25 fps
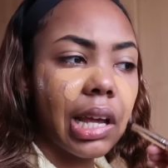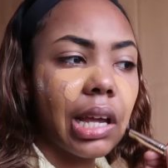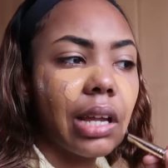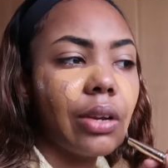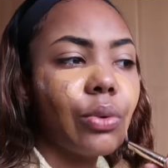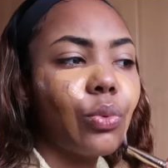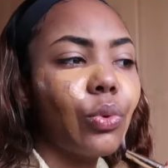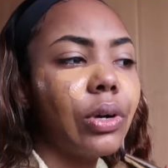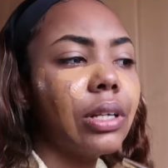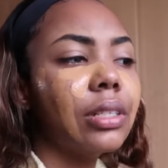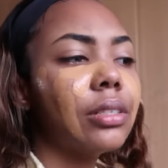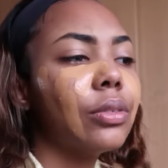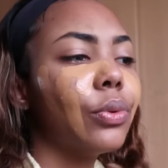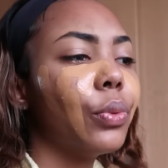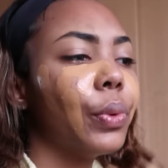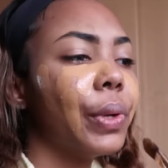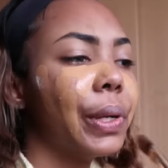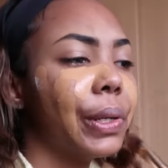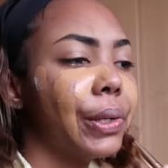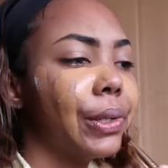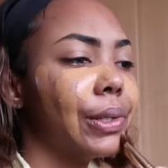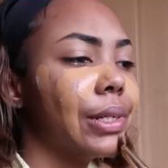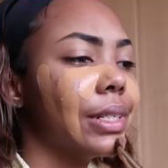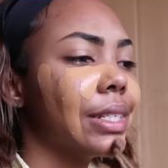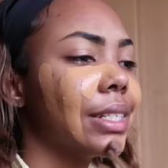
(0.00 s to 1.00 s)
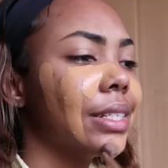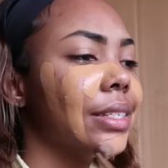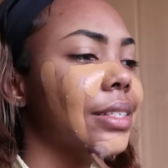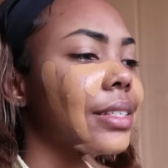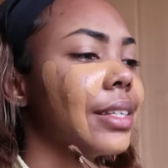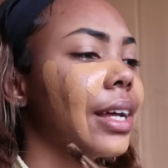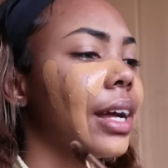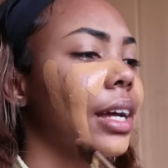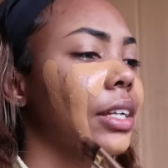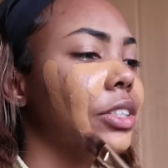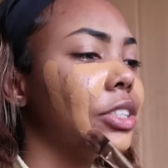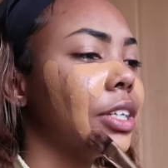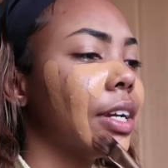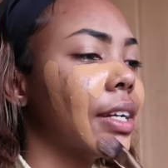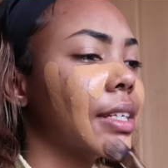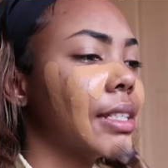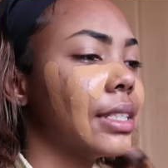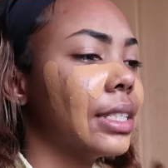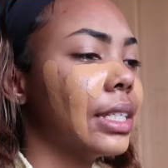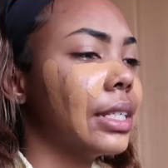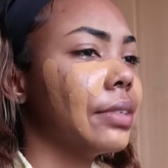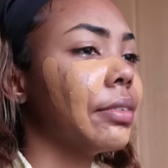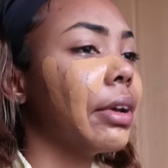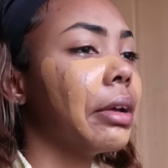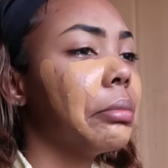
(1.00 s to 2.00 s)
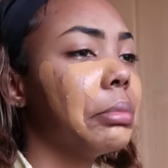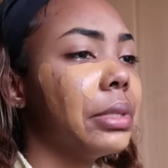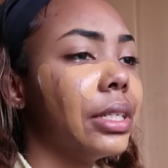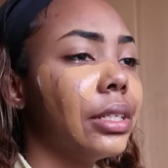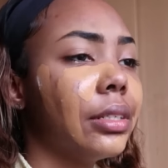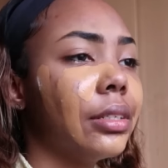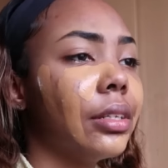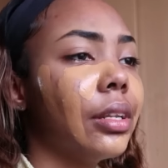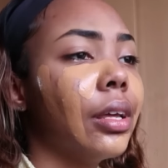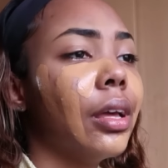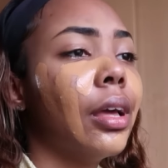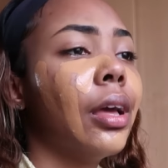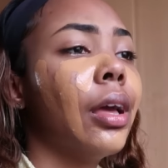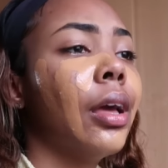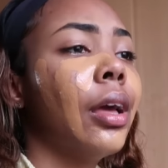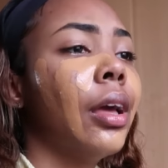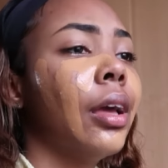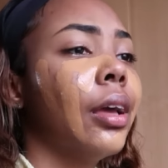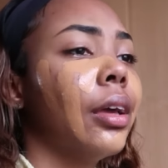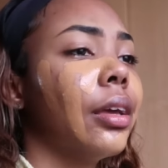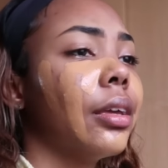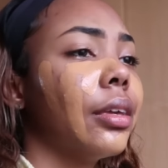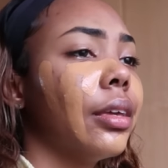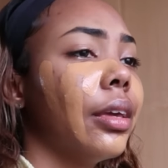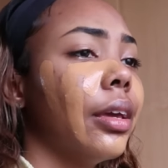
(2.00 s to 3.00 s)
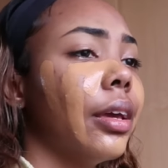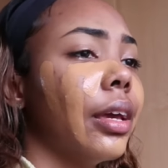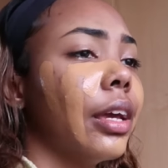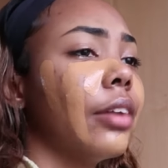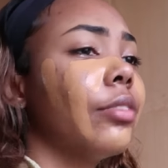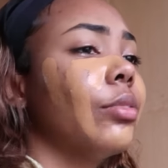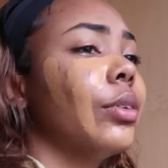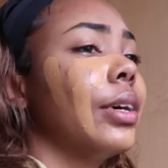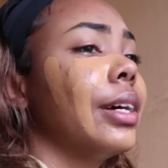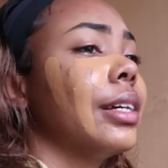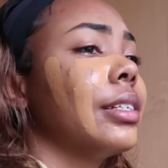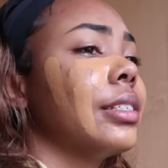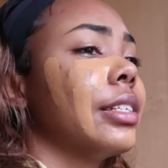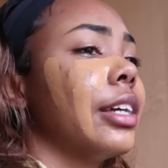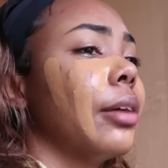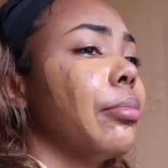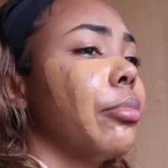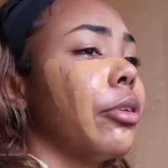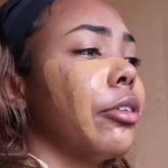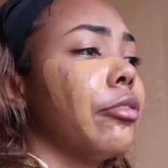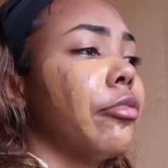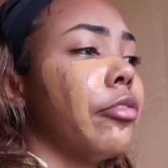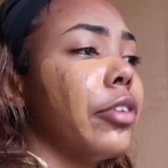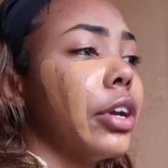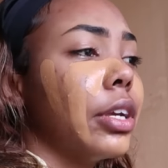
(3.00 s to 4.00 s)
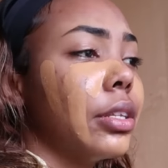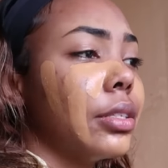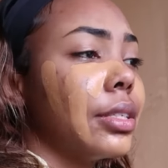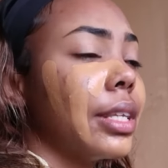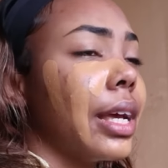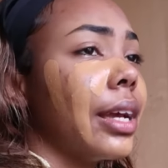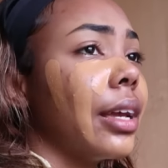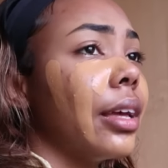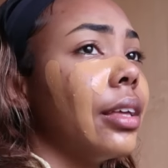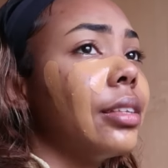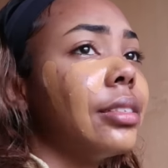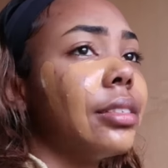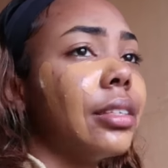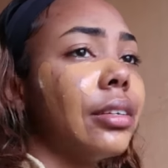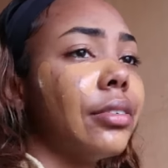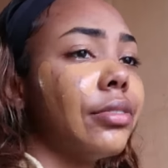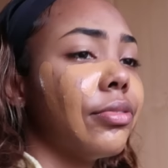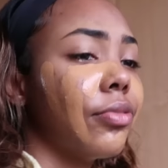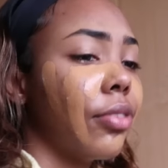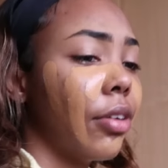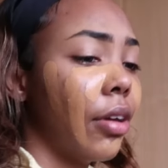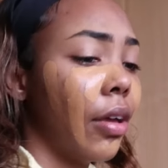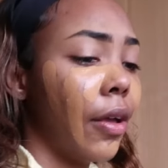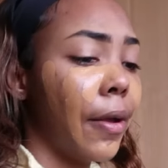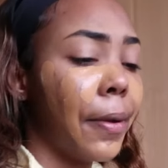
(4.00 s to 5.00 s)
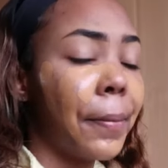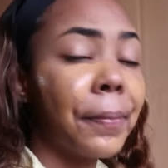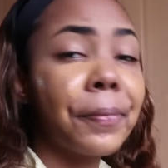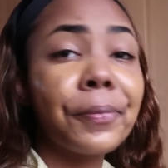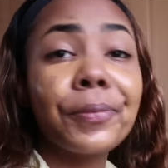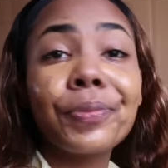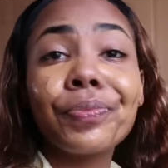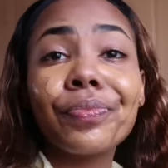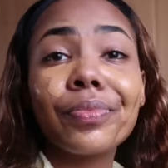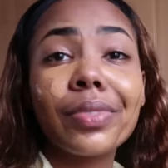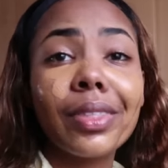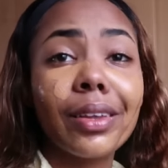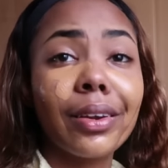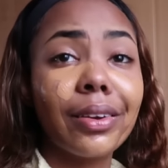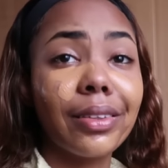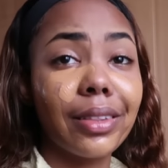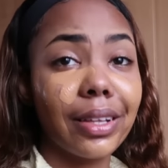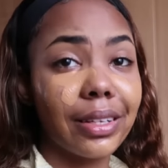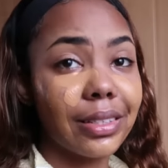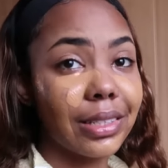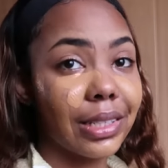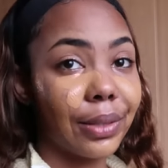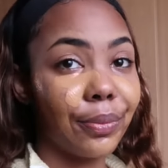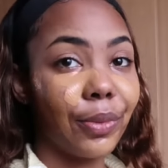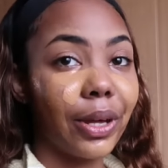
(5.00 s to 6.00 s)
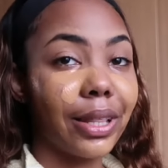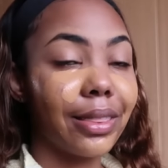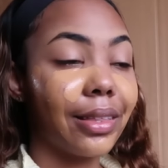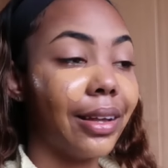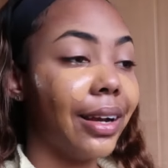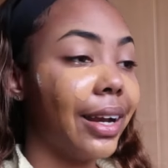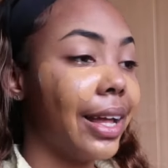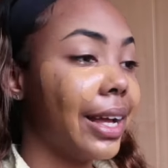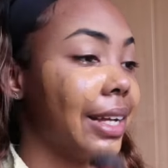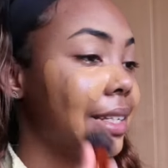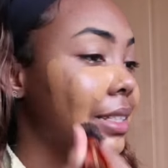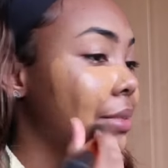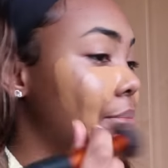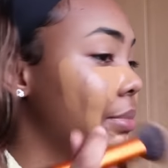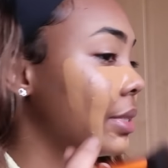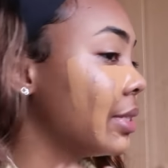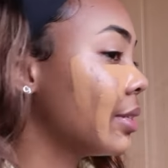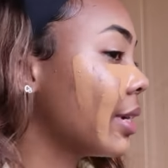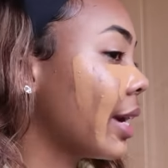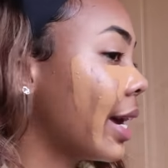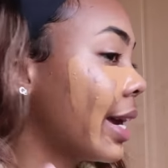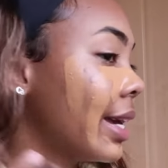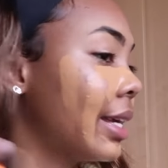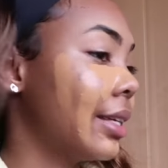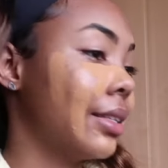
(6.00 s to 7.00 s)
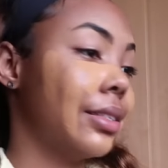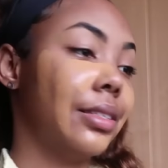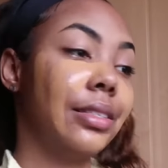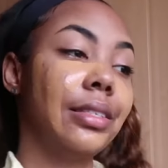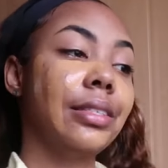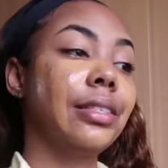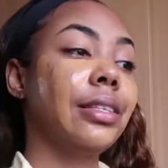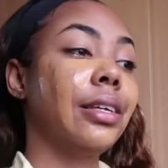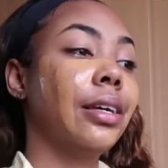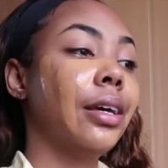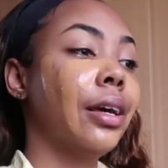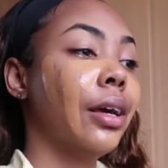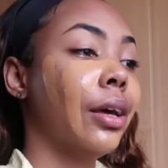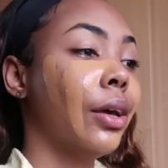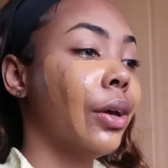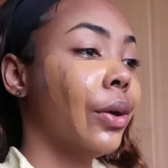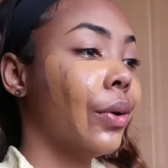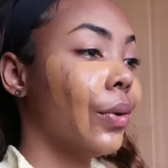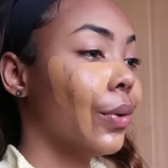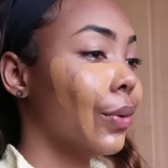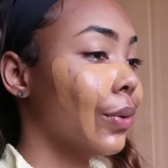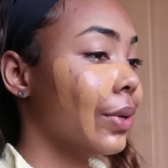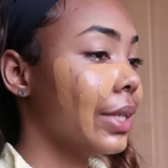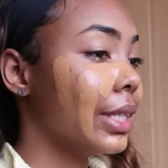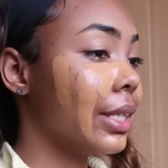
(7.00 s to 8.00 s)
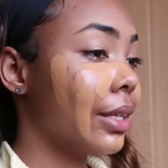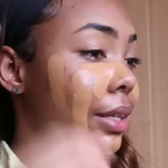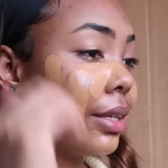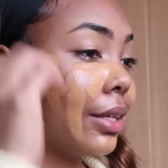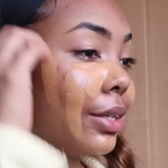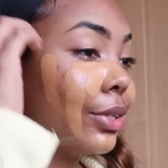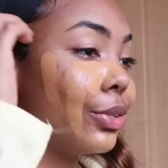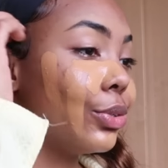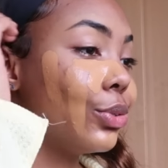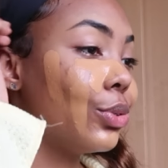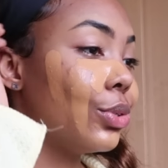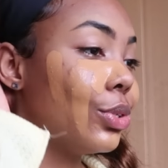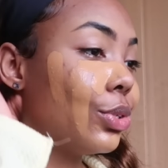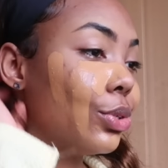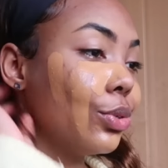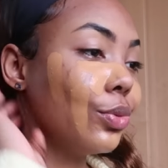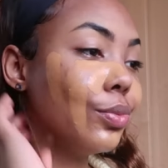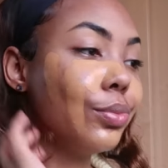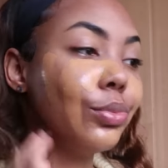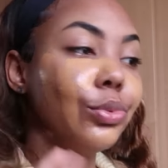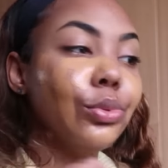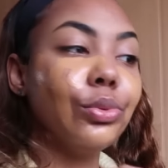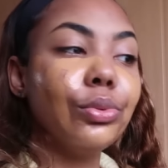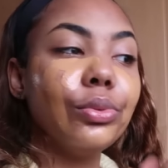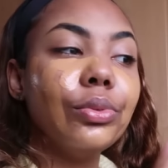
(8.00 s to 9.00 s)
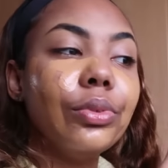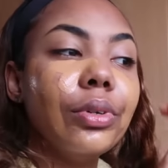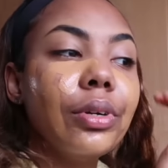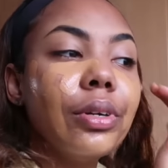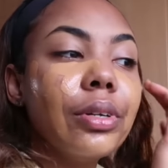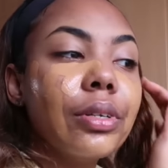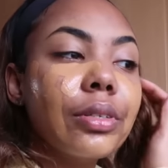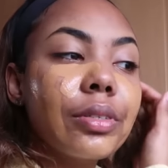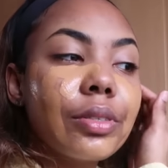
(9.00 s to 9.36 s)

In what world is that attractive? I mean, yeah, everyone has their preference. I guess if there's someone that likes me, guys, okay, do you, boo?